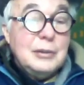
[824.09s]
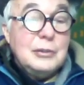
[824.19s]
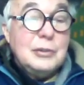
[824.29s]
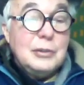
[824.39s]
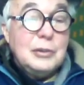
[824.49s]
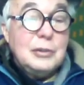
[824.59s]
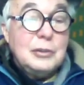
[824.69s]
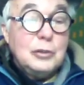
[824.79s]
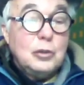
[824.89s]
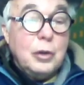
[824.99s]
It's, it's,
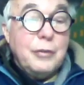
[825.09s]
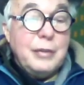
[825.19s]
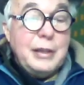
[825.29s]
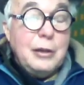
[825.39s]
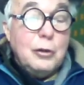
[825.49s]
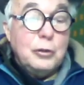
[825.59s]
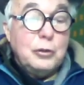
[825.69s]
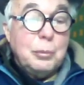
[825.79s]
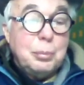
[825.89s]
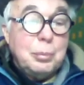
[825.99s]
it's sort of an ego
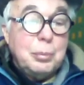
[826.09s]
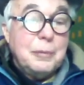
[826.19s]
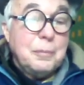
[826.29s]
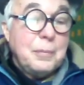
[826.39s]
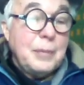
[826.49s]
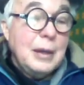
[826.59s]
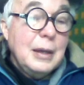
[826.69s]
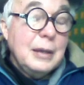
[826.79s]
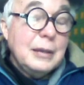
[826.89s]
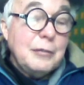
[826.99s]
trip, but
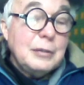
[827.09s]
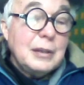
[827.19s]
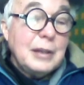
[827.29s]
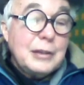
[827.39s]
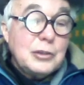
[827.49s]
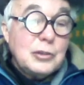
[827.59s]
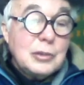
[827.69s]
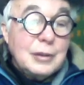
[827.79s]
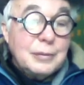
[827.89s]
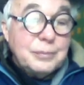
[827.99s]
nevertheless.
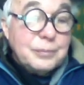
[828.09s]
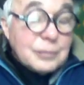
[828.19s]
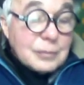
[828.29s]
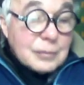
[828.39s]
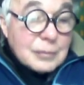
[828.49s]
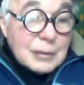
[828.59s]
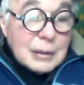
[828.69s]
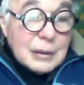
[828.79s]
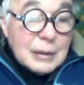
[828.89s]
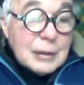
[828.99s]
Um,
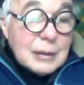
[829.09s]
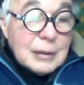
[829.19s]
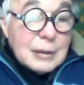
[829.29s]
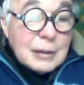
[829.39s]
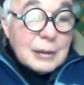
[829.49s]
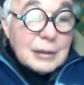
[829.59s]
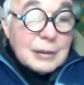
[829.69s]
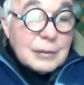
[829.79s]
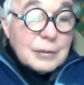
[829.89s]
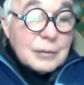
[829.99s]

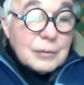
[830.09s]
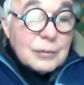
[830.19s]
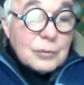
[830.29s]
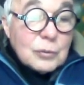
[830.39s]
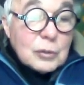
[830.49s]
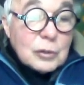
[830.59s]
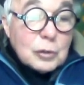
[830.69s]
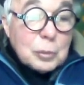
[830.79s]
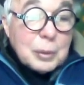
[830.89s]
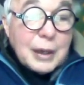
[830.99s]
uh,
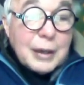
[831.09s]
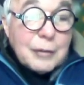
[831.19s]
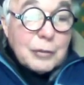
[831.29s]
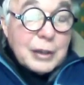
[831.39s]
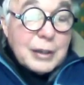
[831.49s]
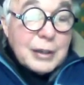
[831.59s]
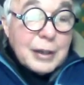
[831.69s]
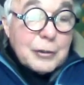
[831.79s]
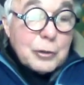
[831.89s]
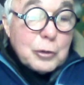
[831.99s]
assuming I ever get it
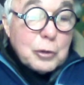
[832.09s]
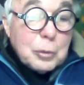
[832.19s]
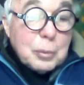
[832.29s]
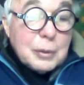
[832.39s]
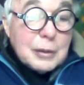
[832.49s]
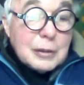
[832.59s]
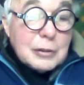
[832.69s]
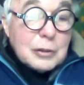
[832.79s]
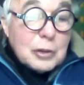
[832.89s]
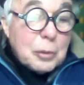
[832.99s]
on YouTube, uh,
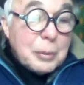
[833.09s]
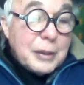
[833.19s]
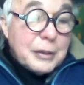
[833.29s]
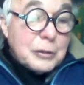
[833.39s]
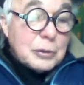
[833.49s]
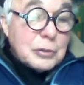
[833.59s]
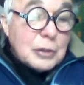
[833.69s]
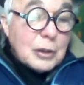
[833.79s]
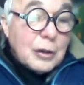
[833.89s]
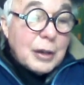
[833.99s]
it's going to be
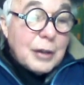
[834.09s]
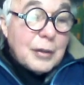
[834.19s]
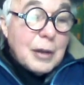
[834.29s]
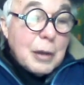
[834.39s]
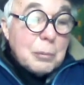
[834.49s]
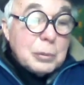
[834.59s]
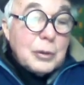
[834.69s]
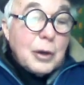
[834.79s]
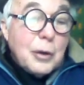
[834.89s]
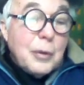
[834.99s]
interesting. Okay,
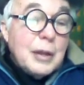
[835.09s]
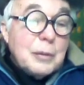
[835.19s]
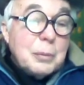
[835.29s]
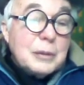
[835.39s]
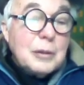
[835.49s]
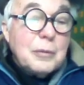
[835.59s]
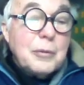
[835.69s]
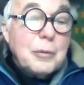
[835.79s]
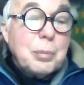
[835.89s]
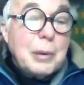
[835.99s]
Pluto, but the,
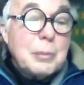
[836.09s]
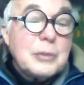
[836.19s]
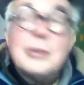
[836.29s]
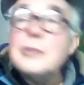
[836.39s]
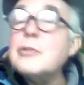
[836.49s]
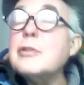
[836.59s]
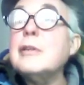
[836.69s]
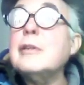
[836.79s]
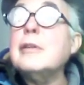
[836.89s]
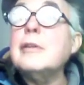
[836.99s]
the premise is that
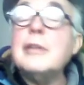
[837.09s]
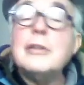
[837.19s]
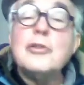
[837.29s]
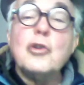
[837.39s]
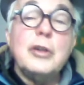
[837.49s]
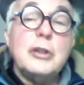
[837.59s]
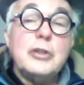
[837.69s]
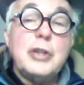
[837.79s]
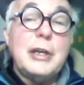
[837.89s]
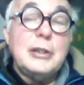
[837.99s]
uh, things are going to
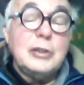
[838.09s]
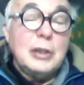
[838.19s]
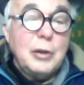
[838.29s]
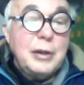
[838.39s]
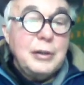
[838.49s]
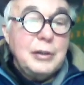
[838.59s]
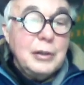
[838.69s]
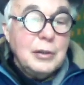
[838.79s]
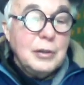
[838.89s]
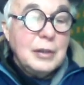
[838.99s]
change a great deal.